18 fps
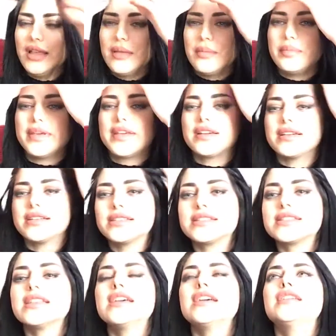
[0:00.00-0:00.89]

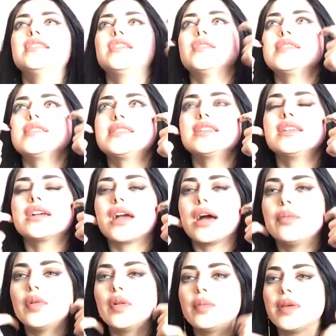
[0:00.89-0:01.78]
Because there's still a
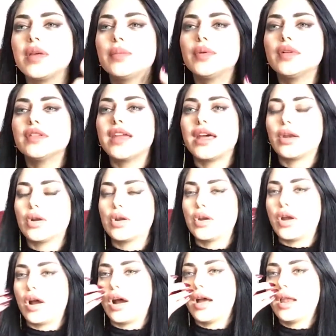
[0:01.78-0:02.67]
couple people that are
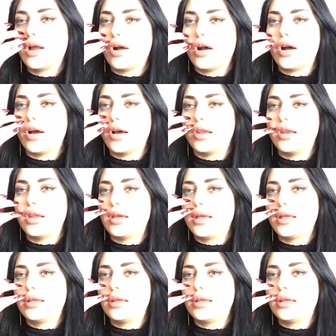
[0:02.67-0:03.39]
not on